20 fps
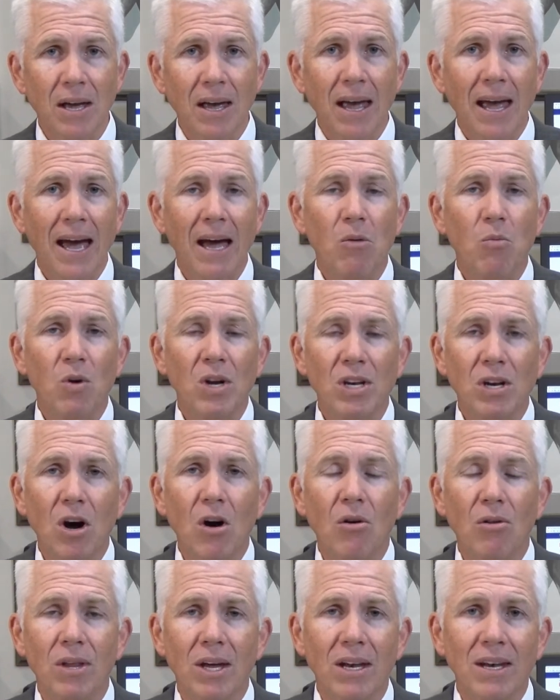and we know
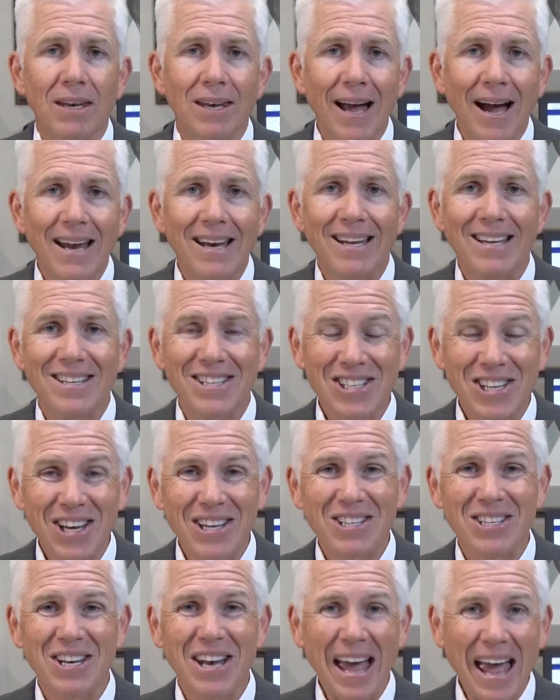that
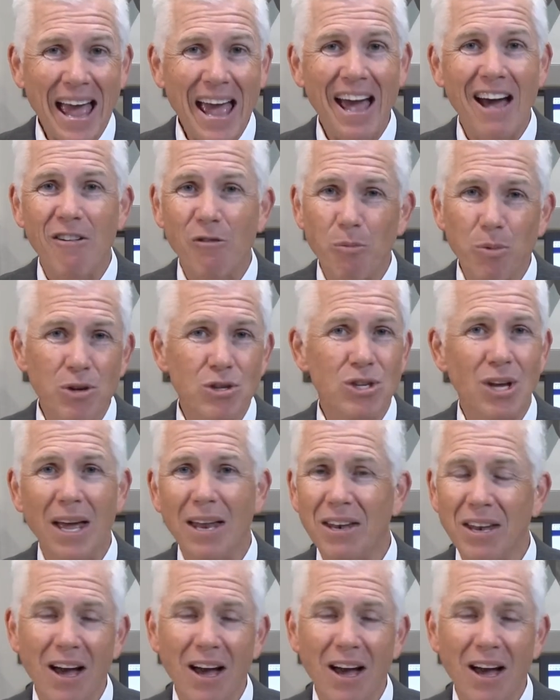96.5%